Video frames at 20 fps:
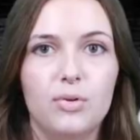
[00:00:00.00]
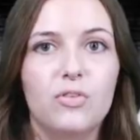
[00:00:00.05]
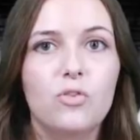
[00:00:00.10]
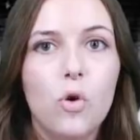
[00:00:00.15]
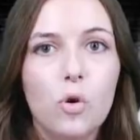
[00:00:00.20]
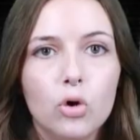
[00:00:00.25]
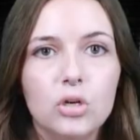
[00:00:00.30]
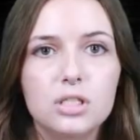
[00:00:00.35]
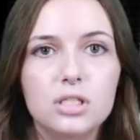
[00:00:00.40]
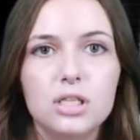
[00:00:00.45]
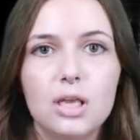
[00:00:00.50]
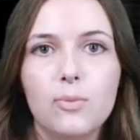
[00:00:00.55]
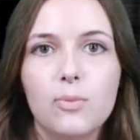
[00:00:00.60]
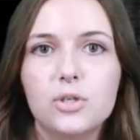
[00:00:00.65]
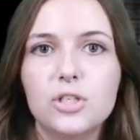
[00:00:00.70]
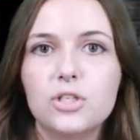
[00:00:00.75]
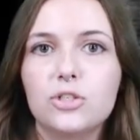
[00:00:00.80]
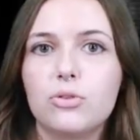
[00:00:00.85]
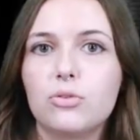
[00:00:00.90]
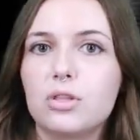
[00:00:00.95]
But of course, they
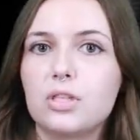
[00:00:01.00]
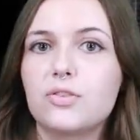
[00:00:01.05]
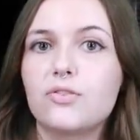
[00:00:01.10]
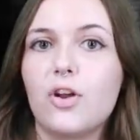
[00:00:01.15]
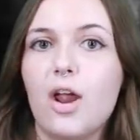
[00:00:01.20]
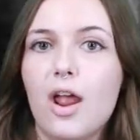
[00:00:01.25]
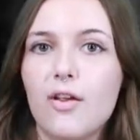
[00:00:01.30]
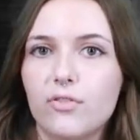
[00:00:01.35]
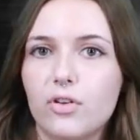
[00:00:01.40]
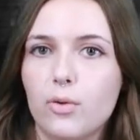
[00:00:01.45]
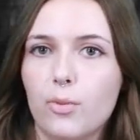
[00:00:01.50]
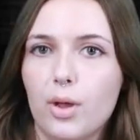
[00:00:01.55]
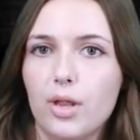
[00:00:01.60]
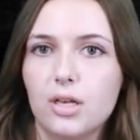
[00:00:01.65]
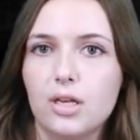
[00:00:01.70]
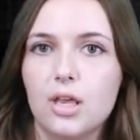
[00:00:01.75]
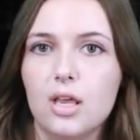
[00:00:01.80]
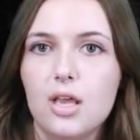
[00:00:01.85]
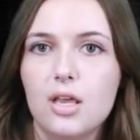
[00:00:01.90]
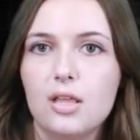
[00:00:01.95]
wouldn't do this for everyone.